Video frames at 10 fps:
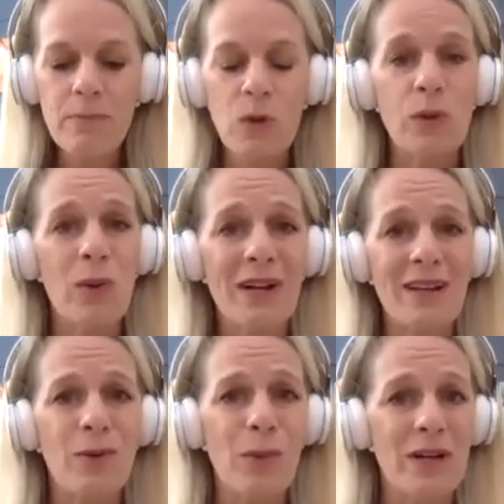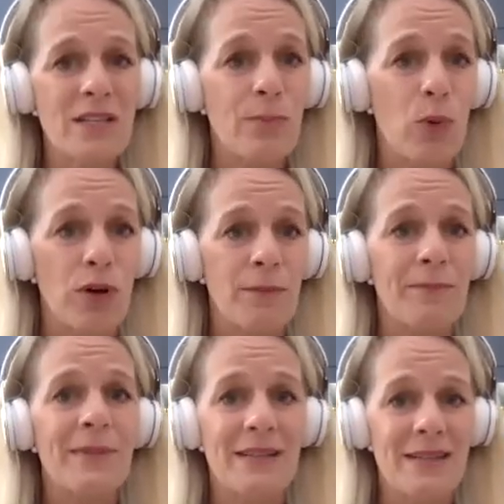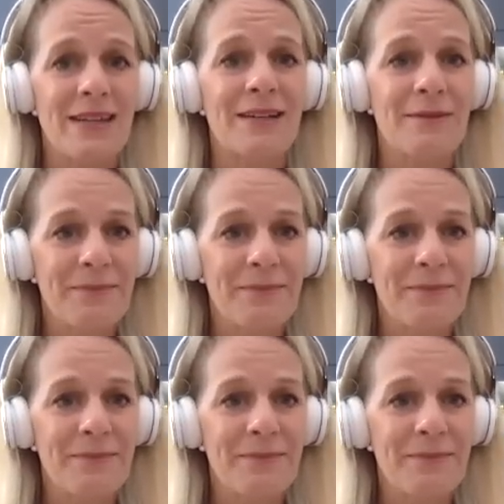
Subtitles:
We want to support them instead.